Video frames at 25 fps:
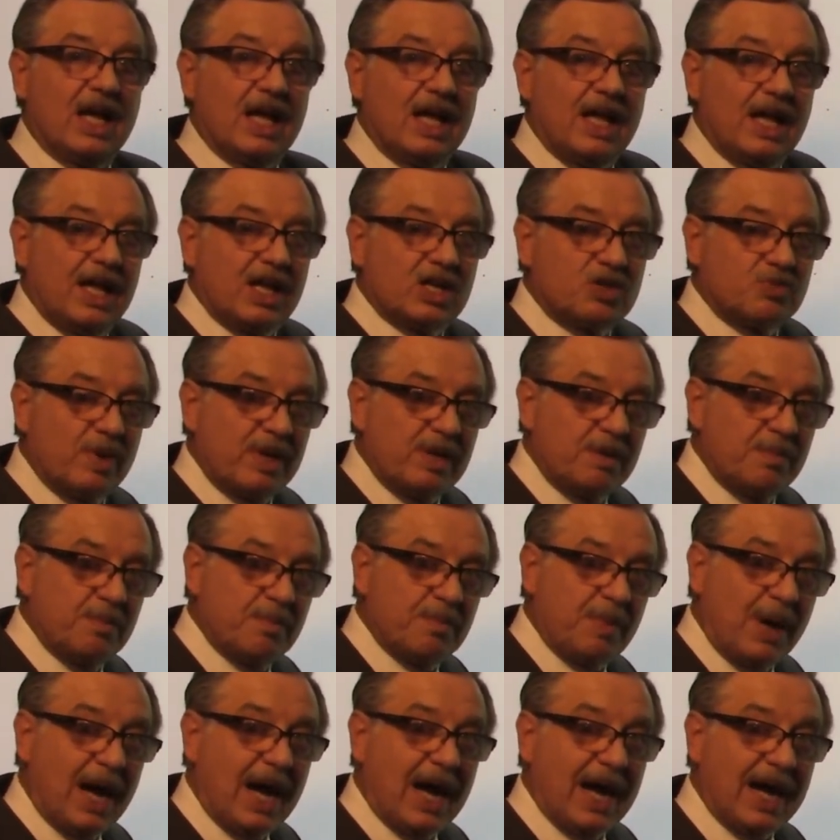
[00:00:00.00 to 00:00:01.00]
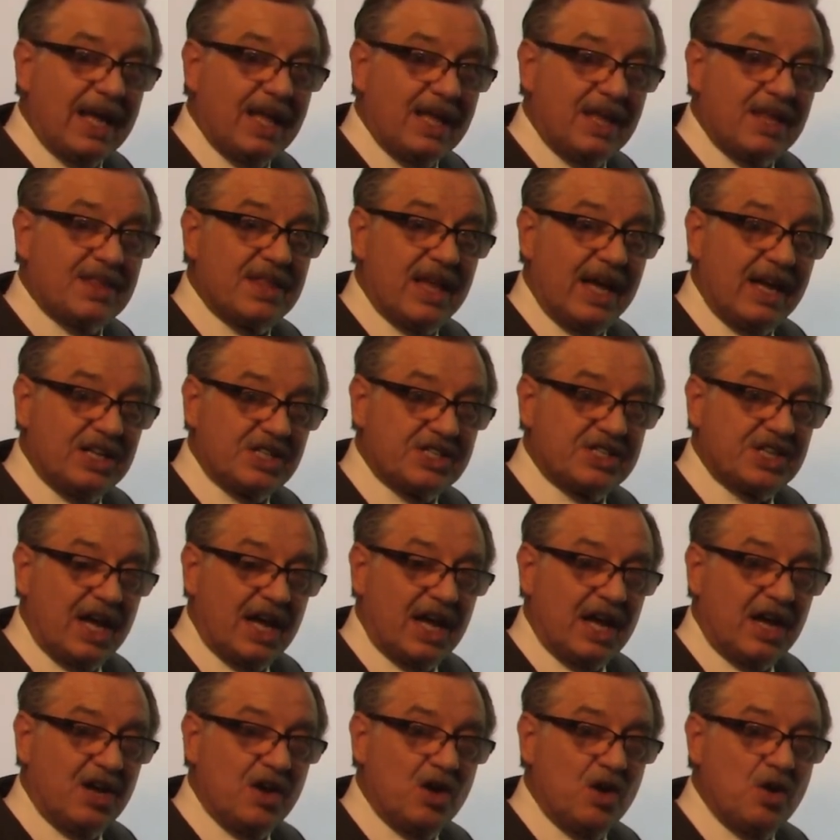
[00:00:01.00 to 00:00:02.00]
is written by, they
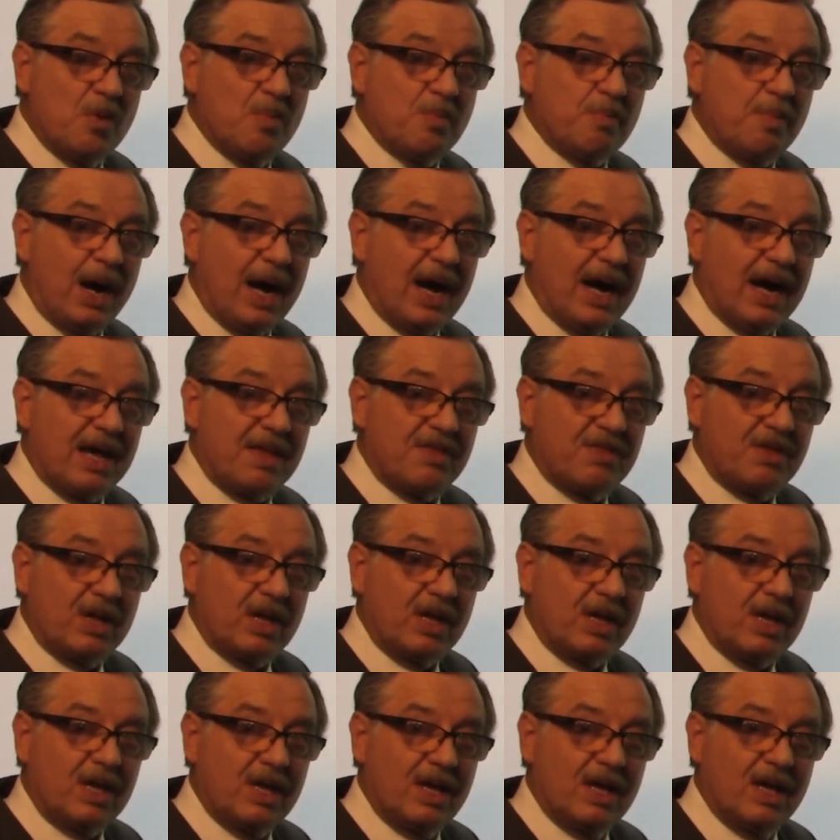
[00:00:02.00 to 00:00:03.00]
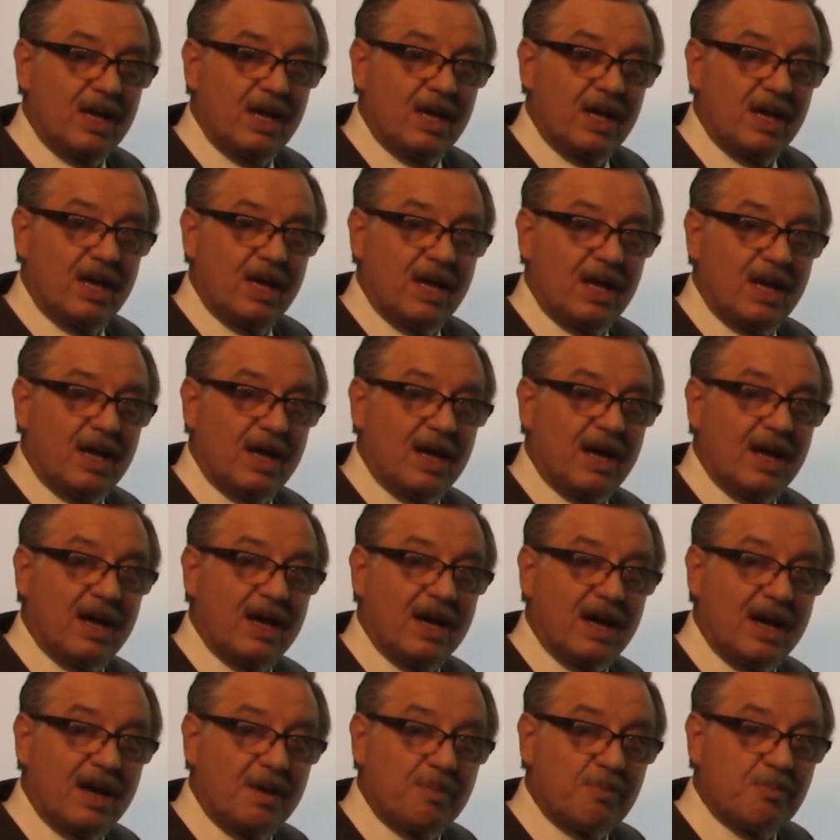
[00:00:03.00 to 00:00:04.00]
say, by the
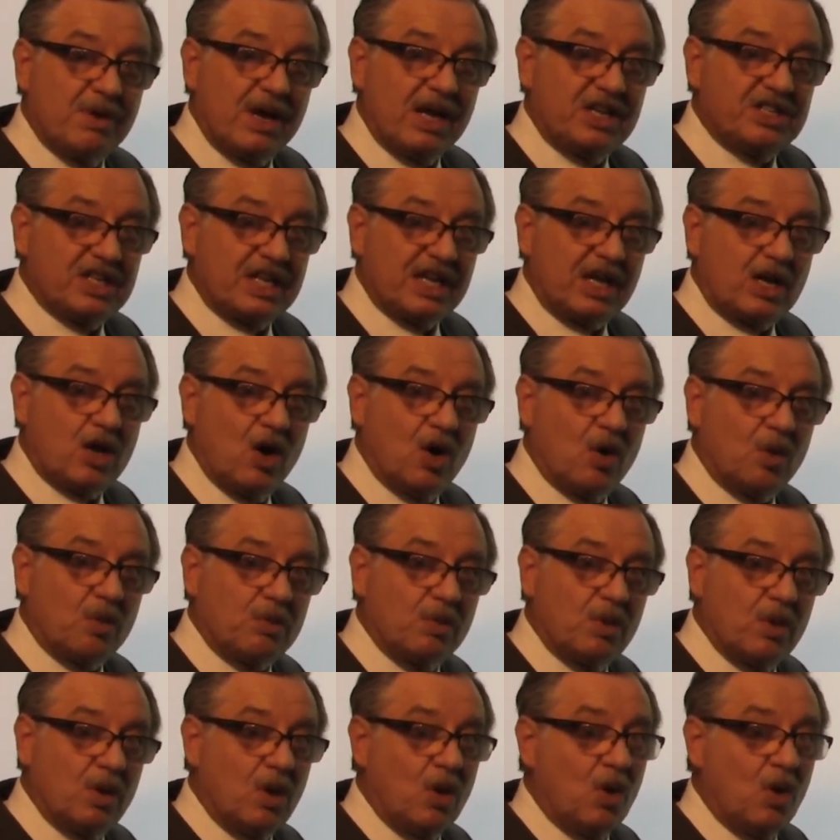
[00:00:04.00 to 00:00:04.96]
priestly code.